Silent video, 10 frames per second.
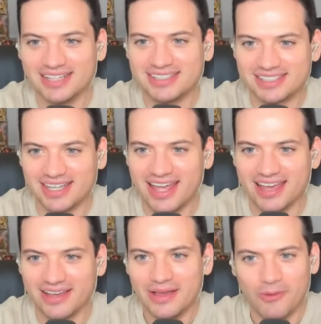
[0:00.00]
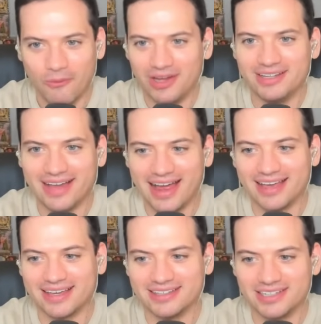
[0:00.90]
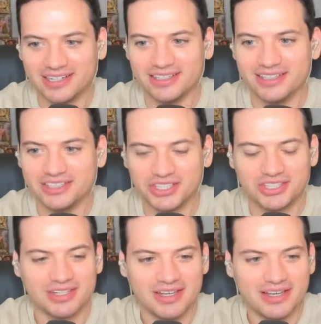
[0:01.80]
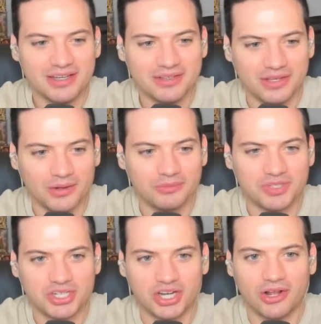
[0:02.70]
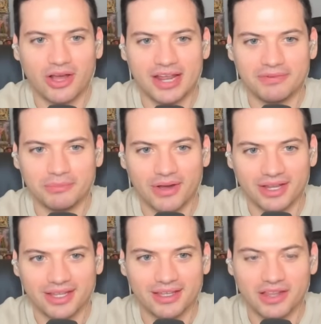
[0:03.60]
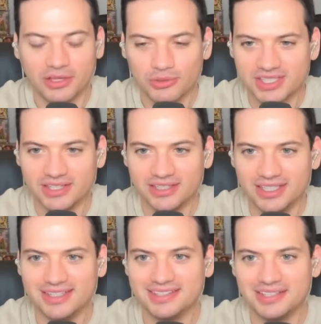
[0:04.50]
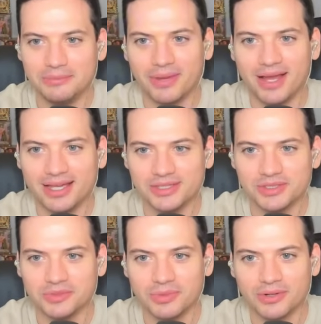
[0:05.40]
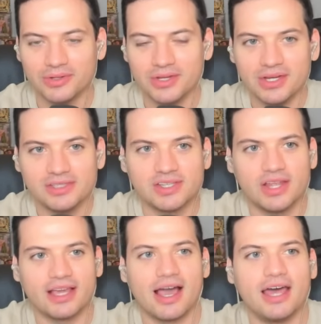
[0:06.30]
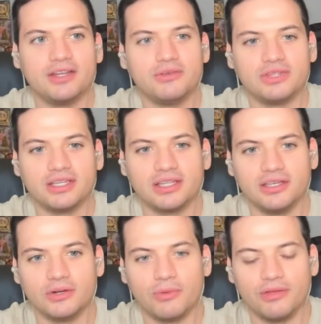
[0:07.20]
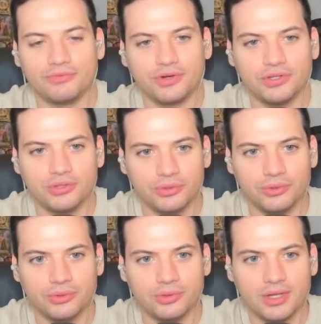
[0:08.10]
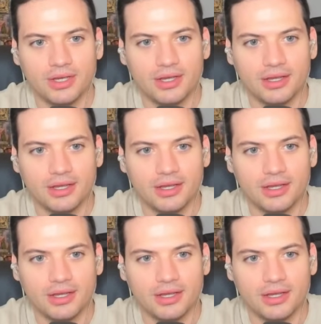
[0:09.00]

not just like one guy can literally just you know shit on everybody. Like you still need the team behind you, bro. So like, how do you think the year went for you?